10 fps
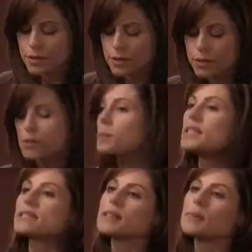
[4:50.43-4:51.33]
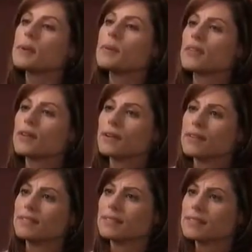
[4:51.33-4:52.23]
You knew you'd be sleeping with her.
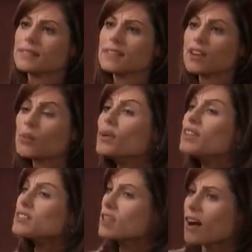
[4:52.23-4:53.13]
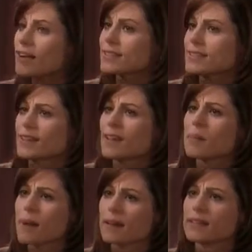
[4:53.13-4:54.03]
We talked
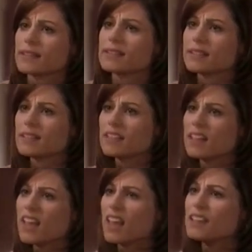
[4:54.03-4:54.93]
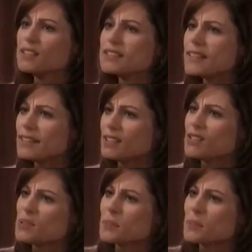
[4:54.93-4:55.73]
about it. And you didn't use